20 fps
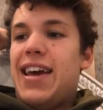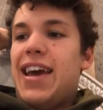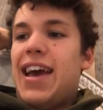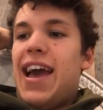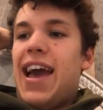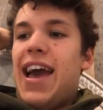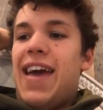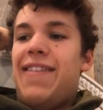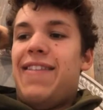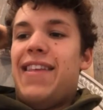
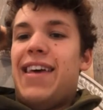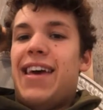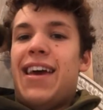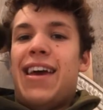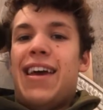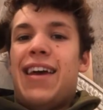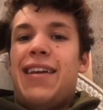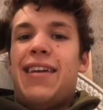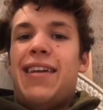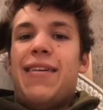And
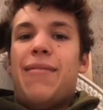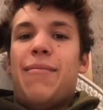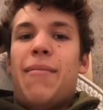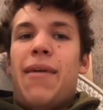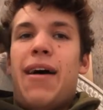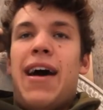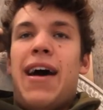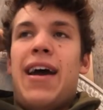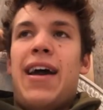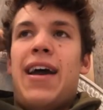then
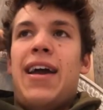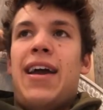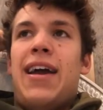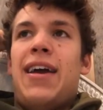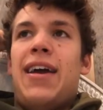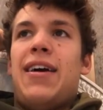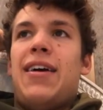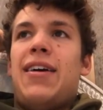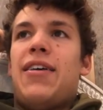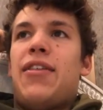
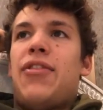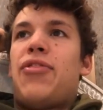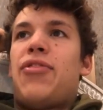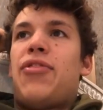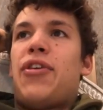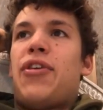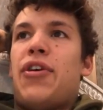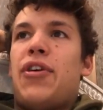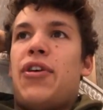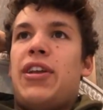my
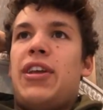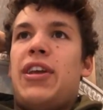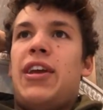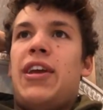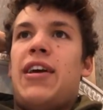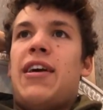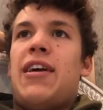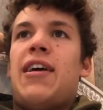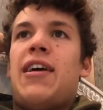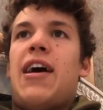third
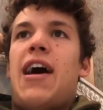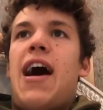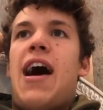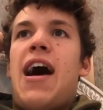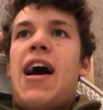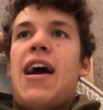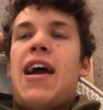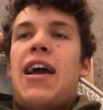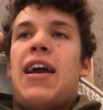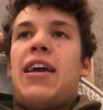year,
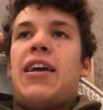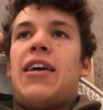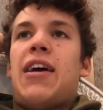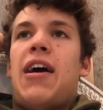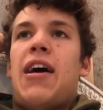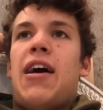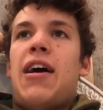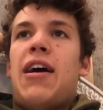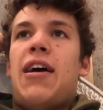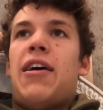I
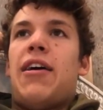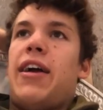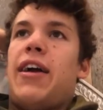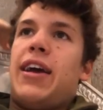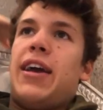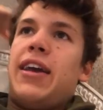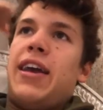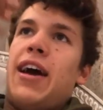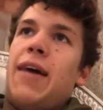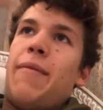got or I
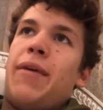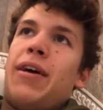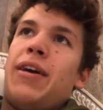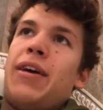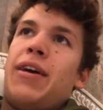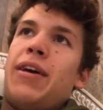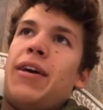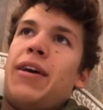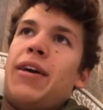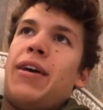got, yeah,
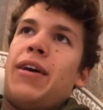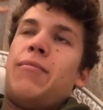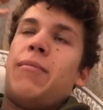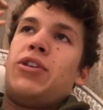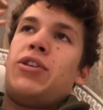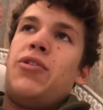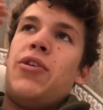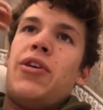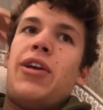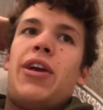my
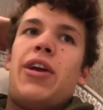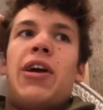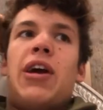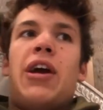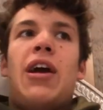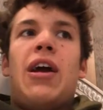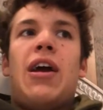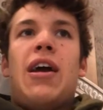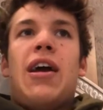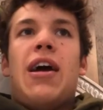my junior
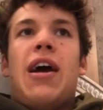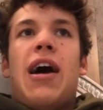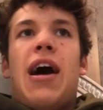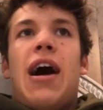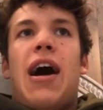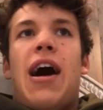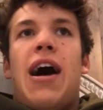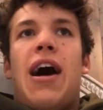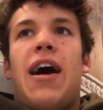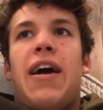
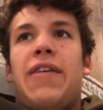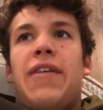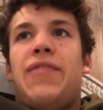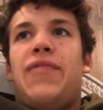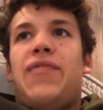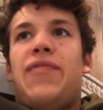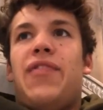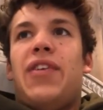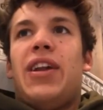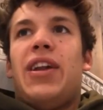year,
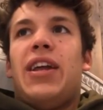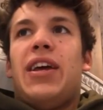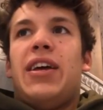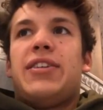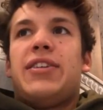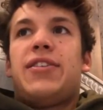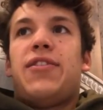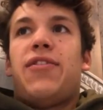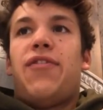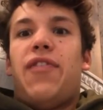I
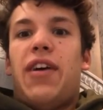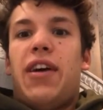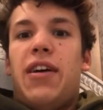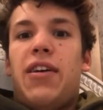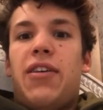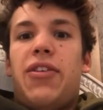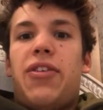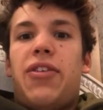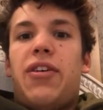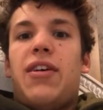finished
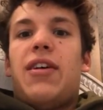fifth.